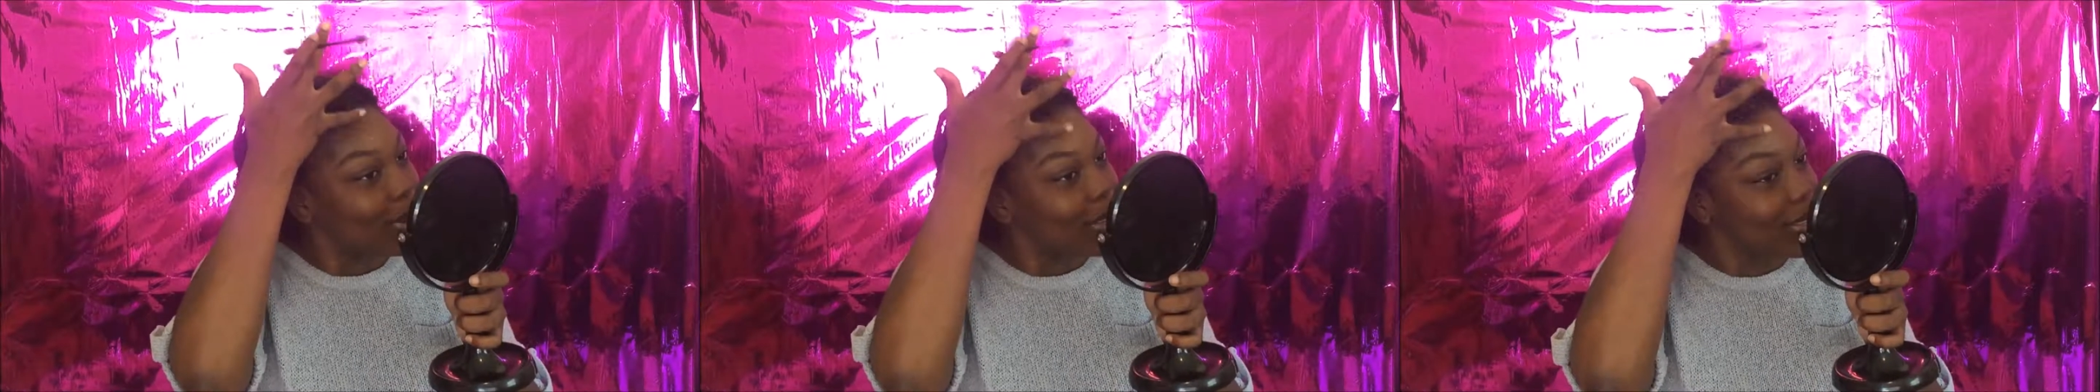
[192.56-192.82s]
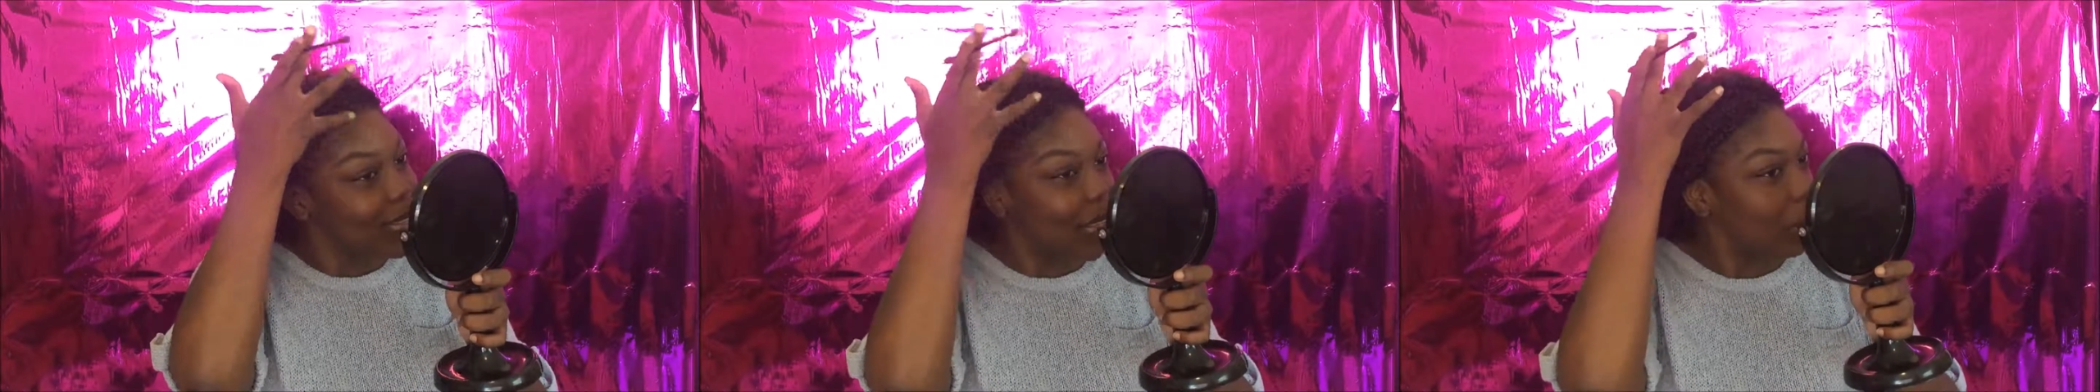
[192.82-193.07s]
you
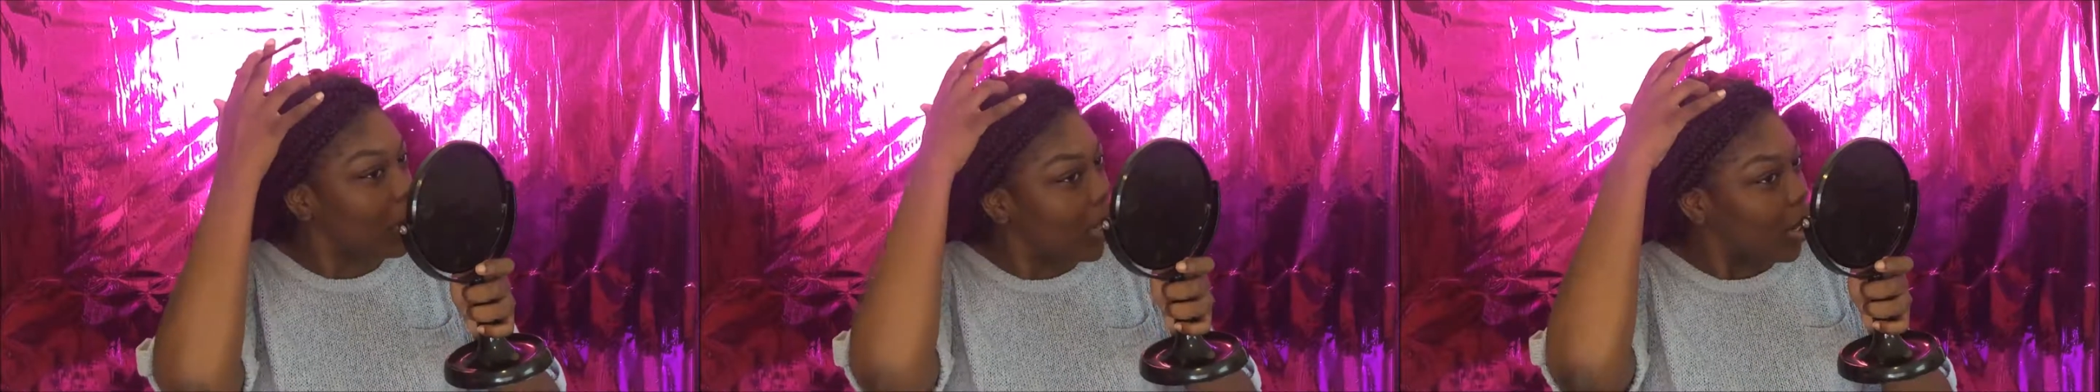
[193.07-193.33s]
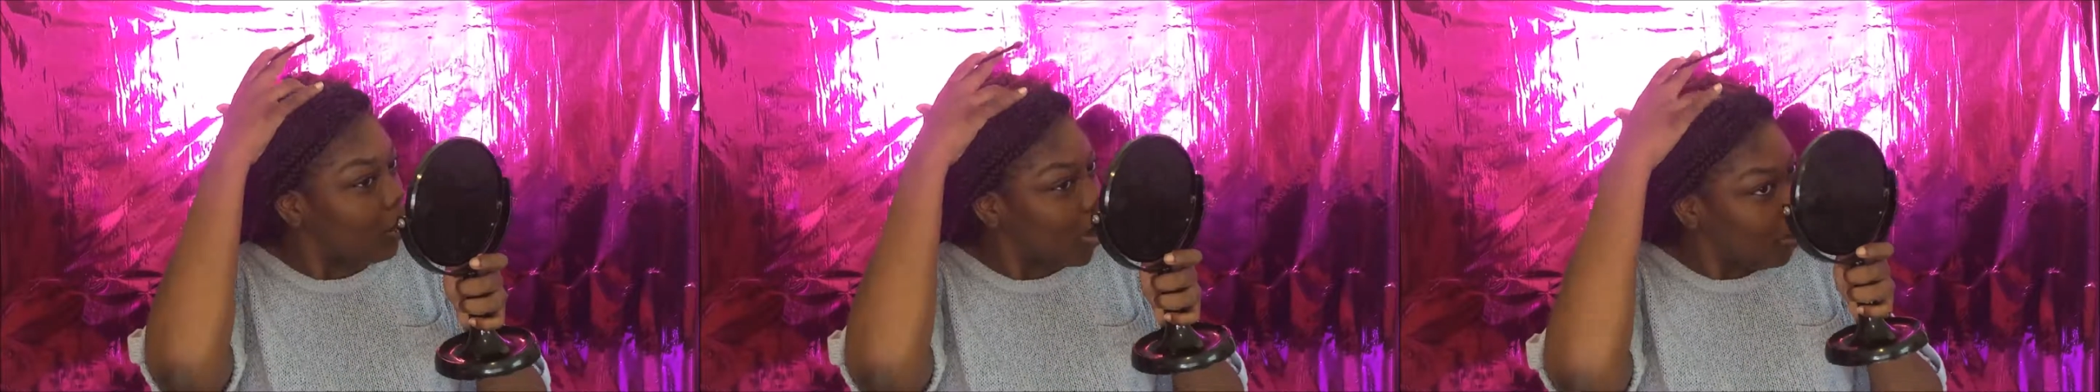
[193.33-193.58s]
couldn't tell me
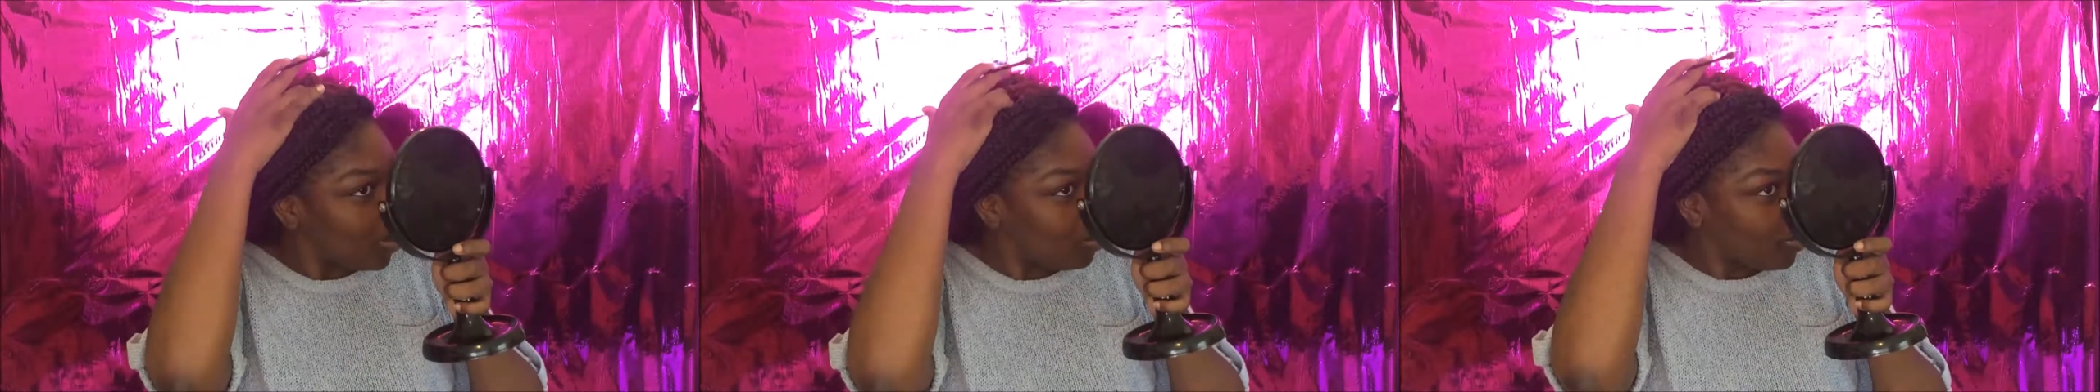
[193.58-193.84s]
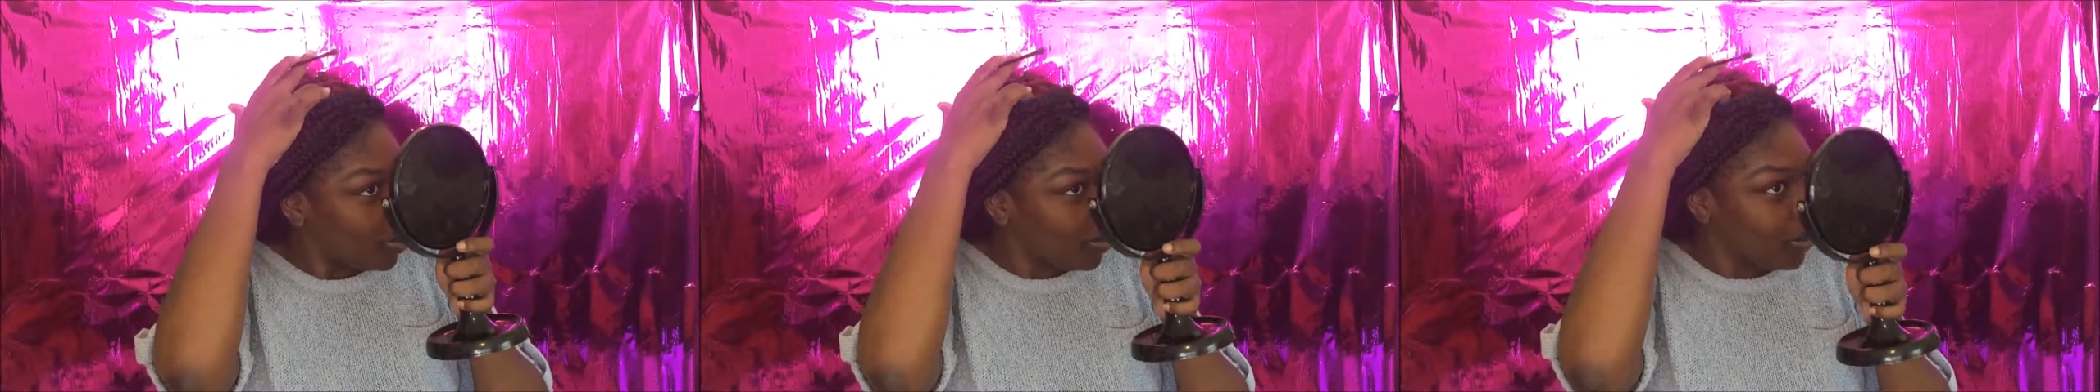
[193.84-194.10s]
nothing about
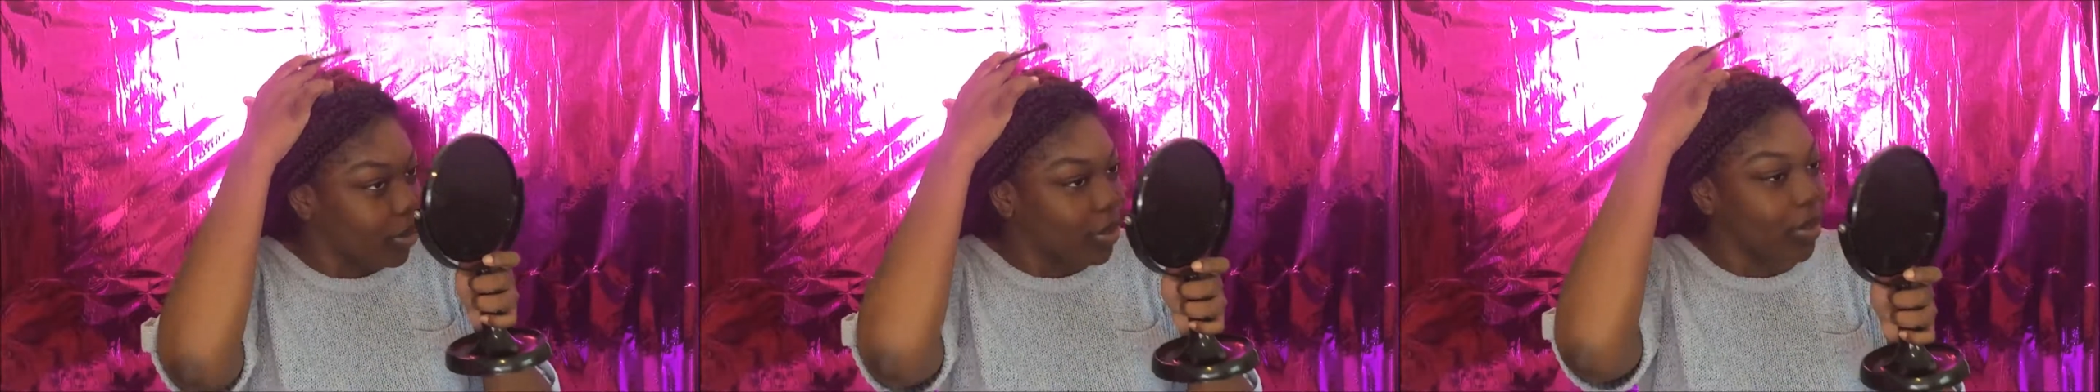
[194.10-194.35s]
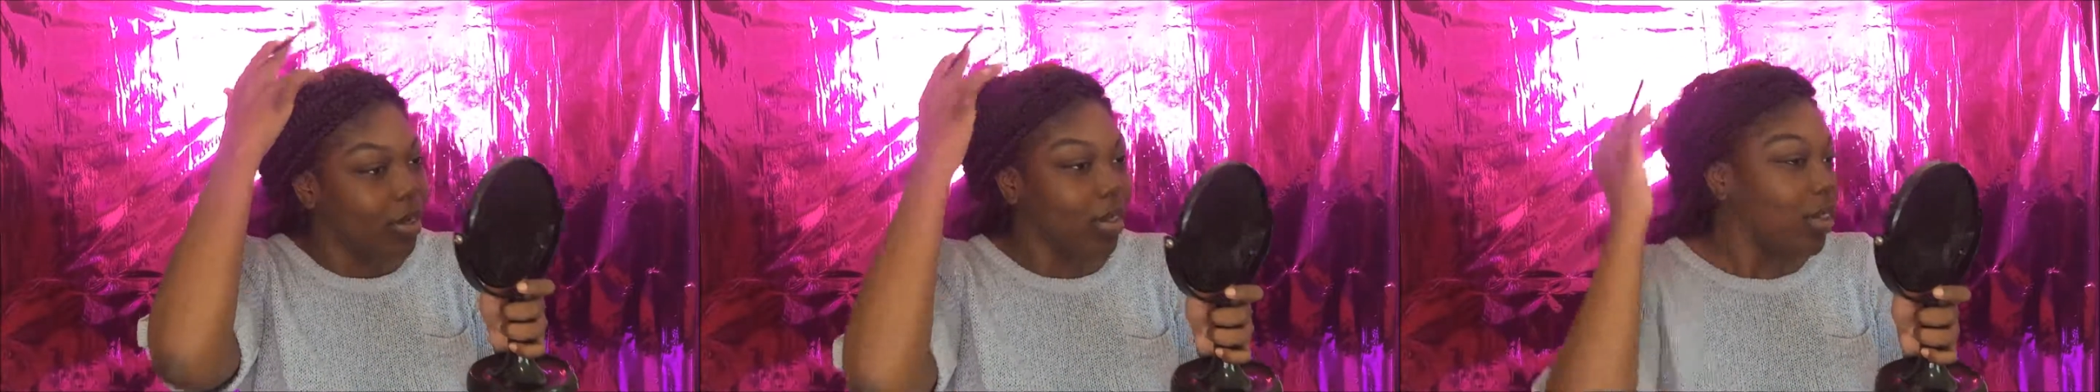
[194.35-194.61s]
my brows.